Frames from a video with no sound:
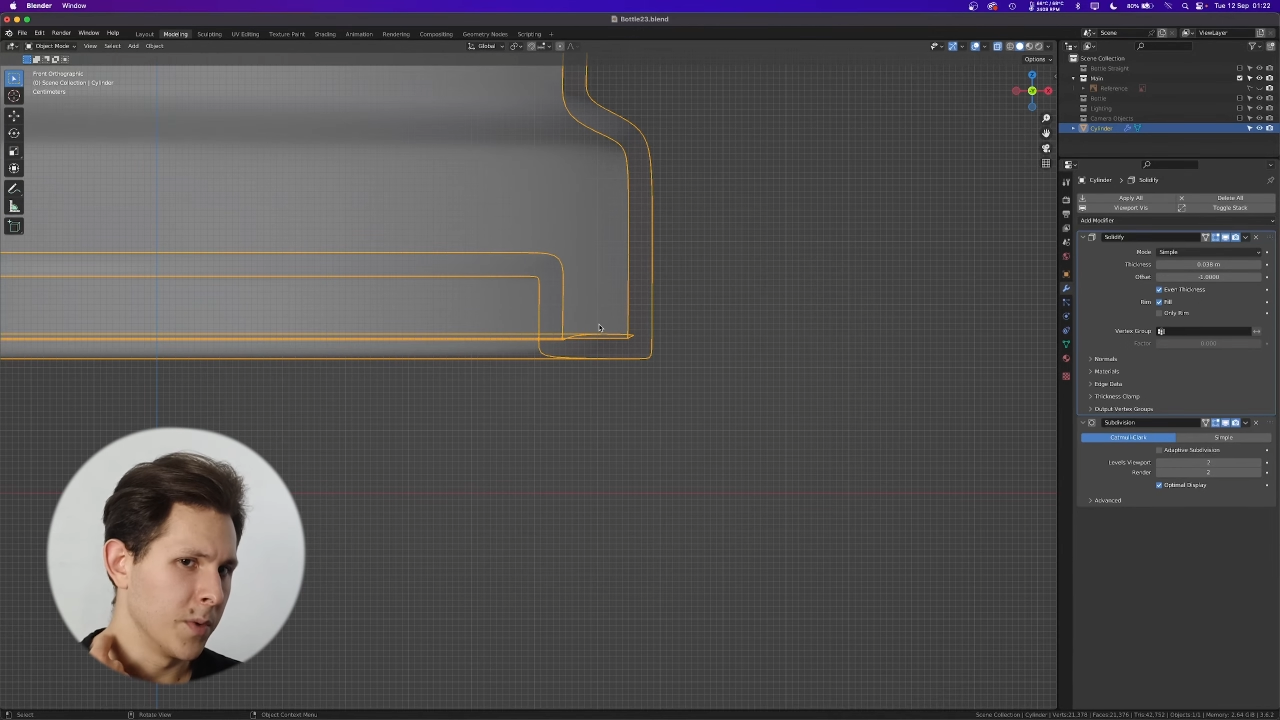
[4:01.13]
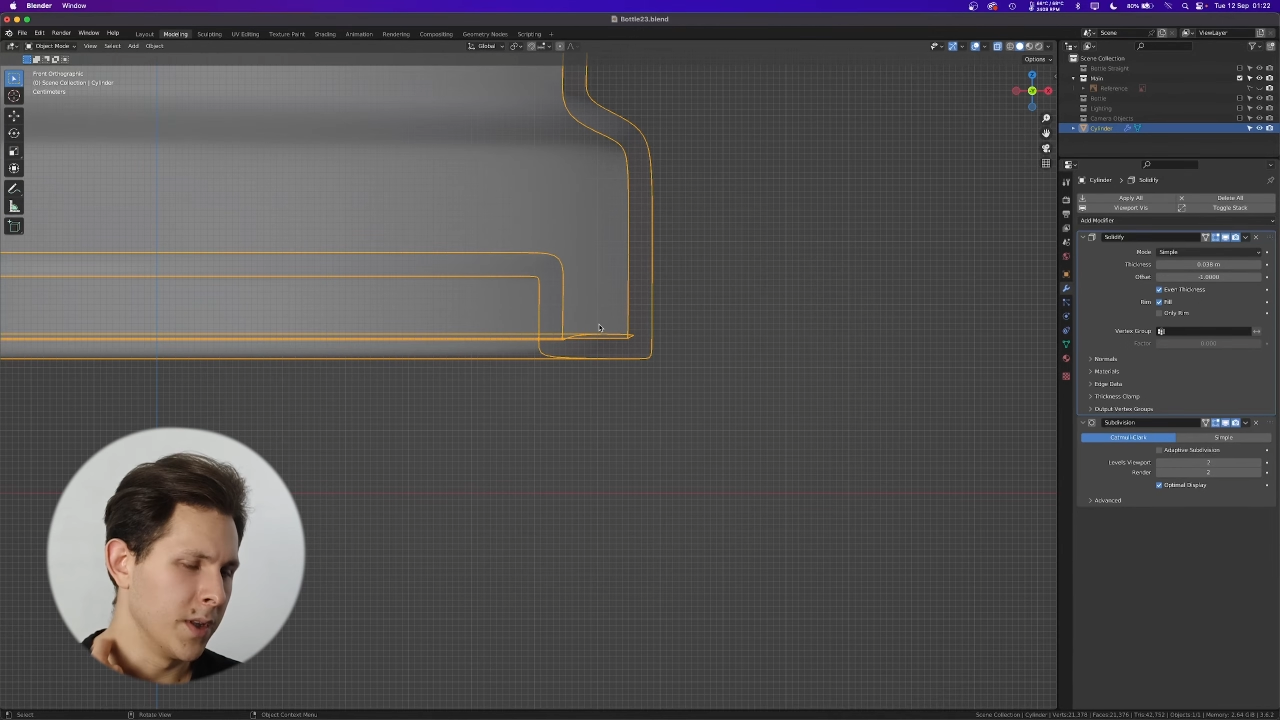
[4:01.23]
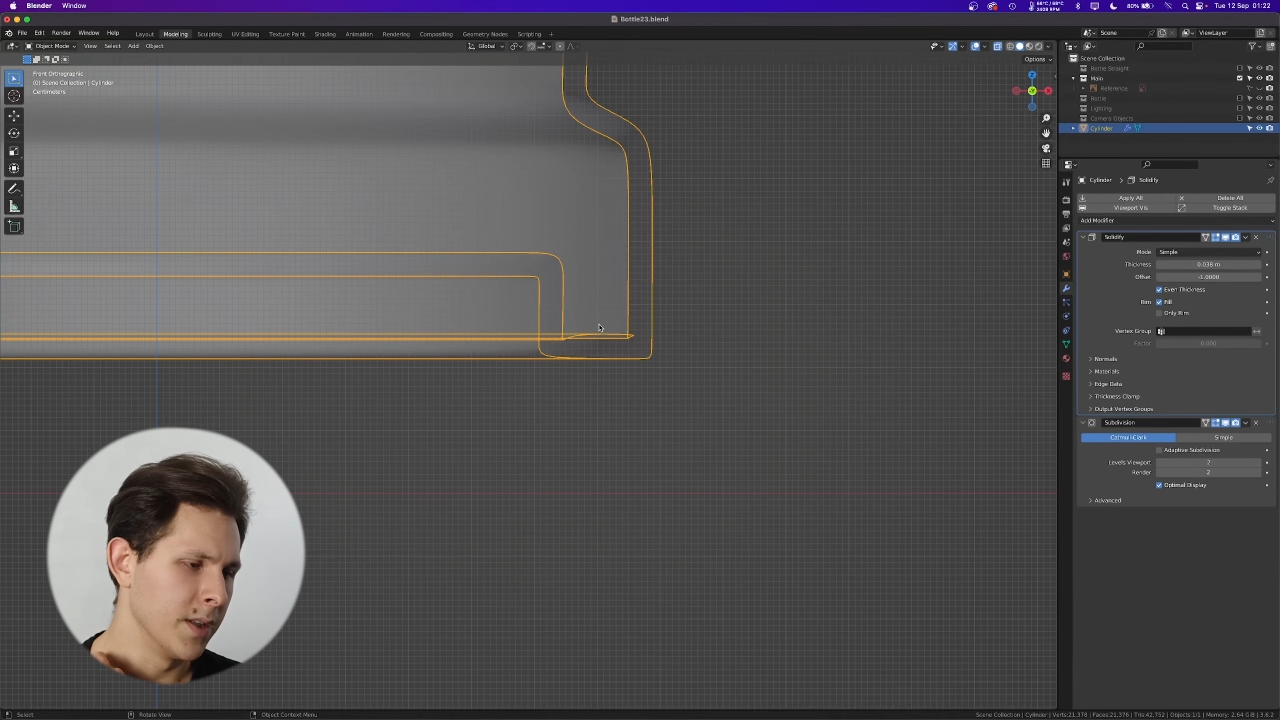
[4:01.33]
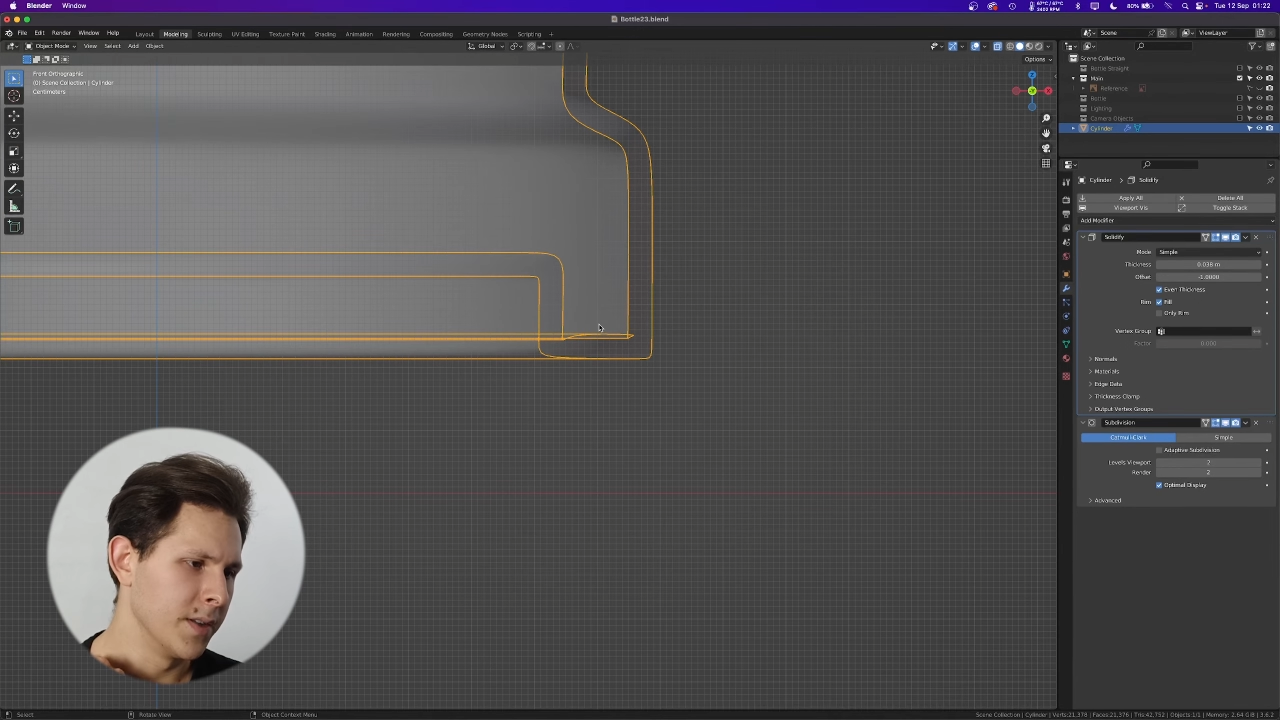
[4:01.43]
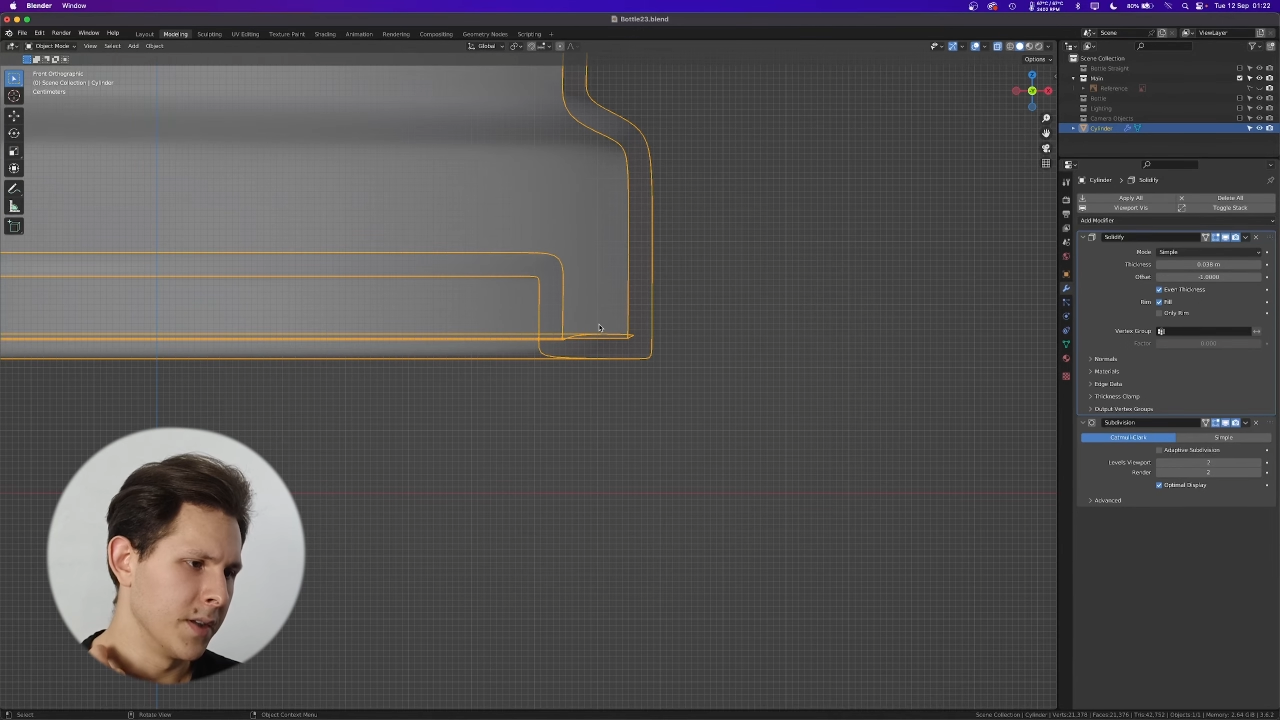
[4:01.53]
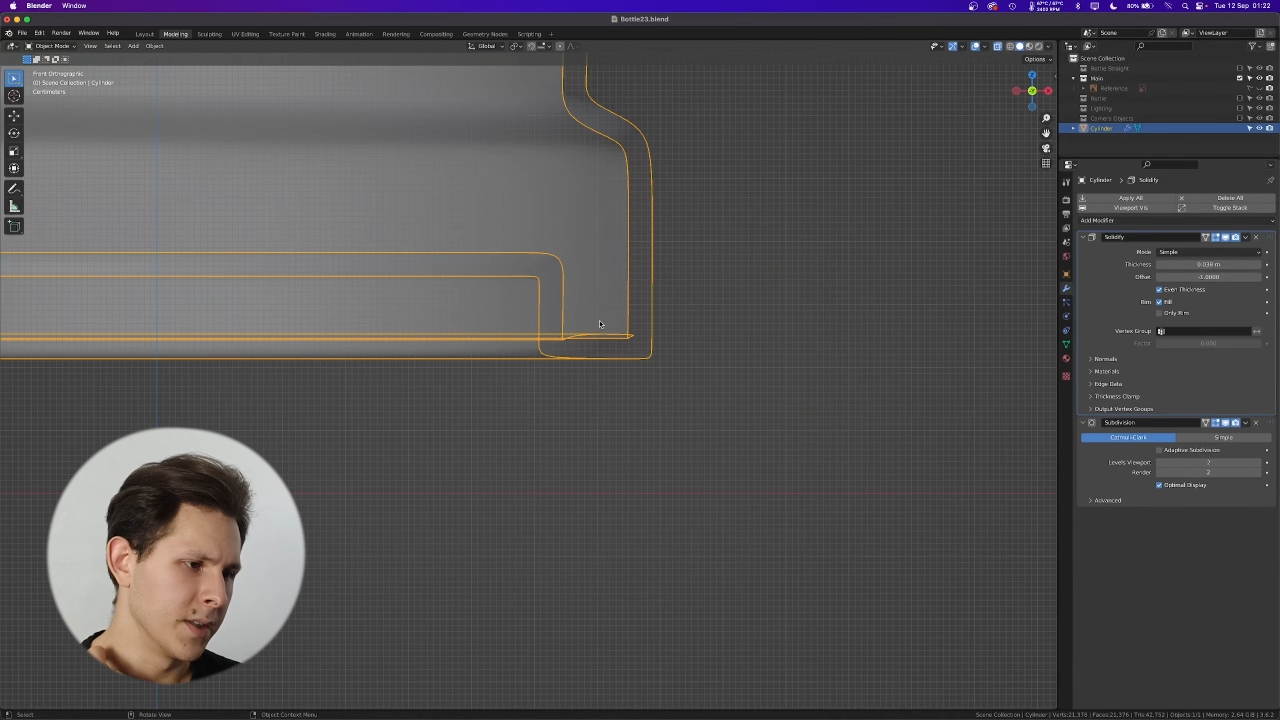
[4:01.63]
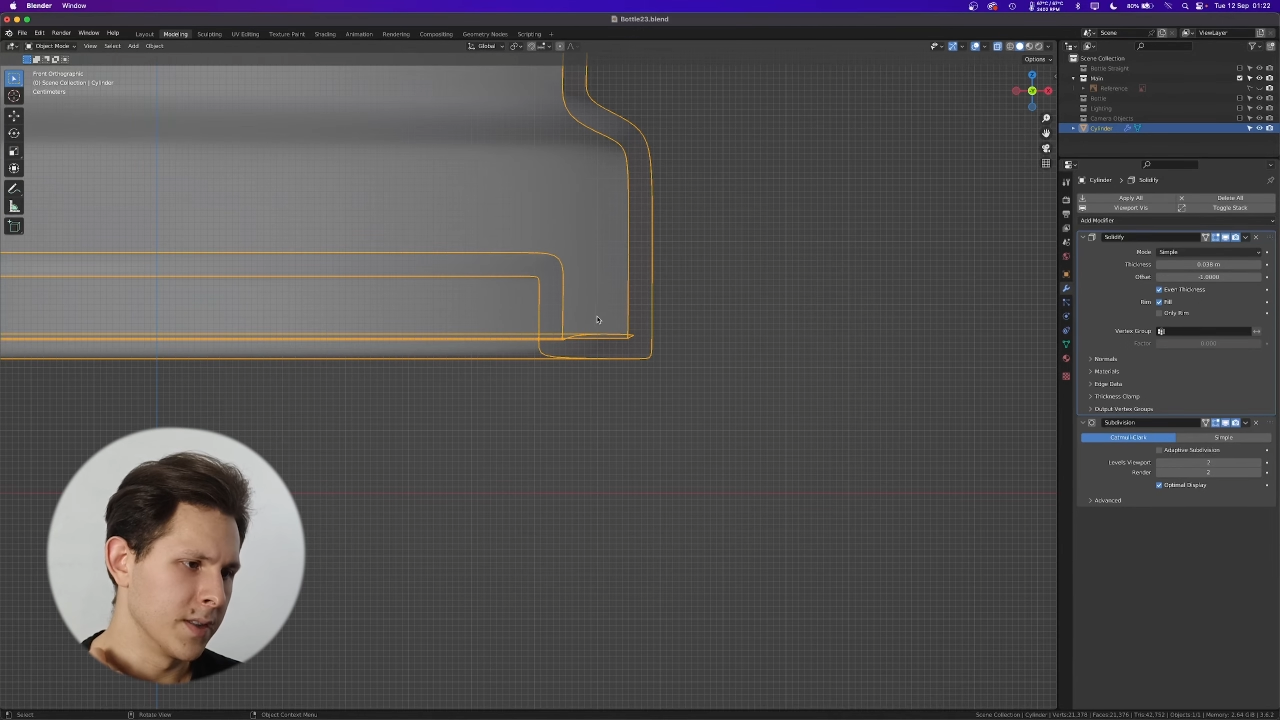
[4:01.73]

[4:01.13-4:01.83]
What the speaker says: be deleting